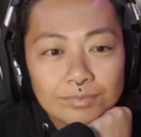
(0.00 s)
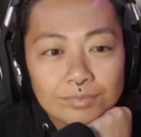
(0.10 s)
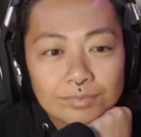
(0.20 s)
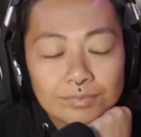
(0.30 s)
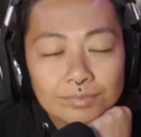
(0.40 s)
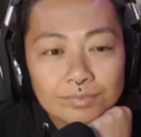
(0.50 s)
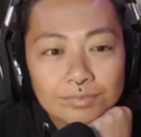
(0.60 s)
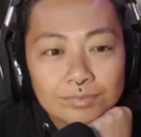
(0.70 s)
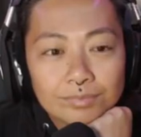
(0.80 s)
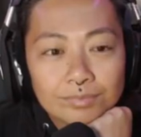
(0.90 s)

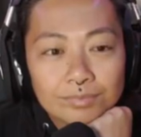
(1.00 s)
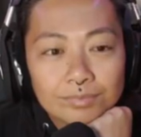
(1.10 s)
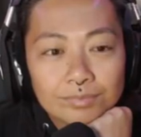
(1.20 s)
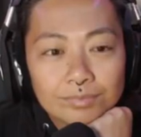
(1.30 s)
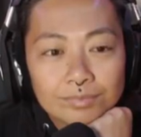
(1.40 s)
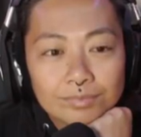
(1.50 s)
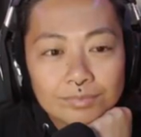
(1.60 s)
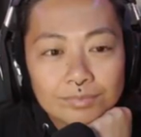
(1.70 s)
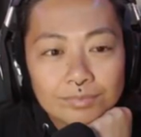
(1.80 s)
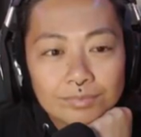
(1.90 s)

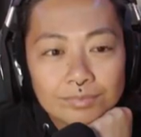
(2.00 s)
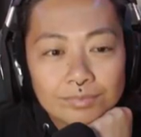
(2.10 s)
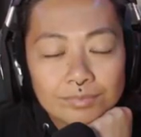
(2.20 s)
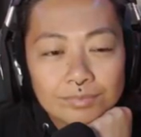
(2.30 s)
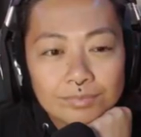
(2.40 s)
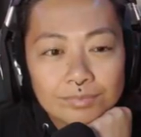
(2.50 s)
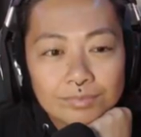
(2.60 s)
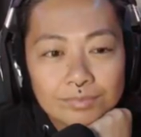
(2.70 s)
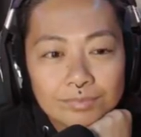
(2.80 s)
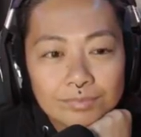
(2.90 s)

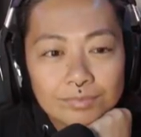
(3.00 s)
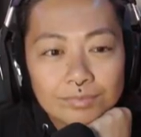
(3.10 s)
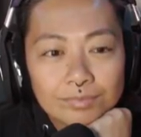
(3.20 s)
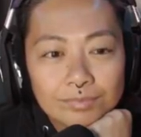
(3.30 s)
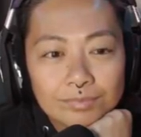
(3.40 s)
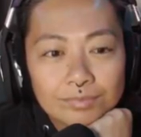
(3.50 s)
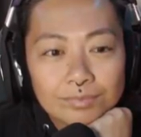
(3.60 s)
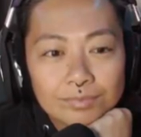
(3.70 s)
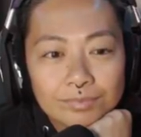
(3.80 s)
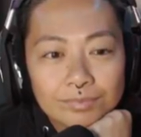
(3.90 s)

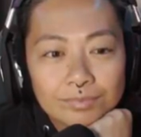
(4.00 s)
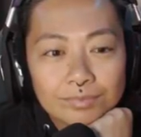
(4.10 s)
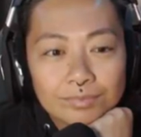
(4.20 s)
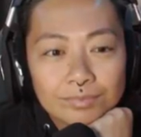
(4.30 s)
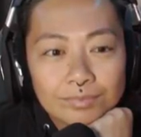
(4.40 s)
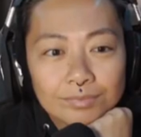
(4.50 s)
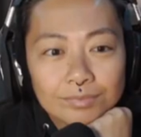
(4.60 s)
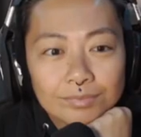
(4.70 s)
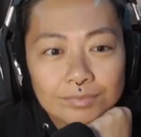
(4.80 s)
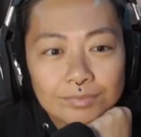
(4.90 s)

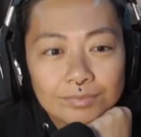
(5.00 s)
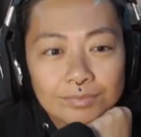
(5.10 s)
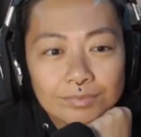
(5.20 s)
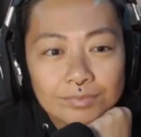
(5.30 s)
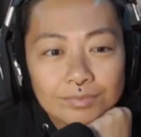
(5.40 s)
(not speaking)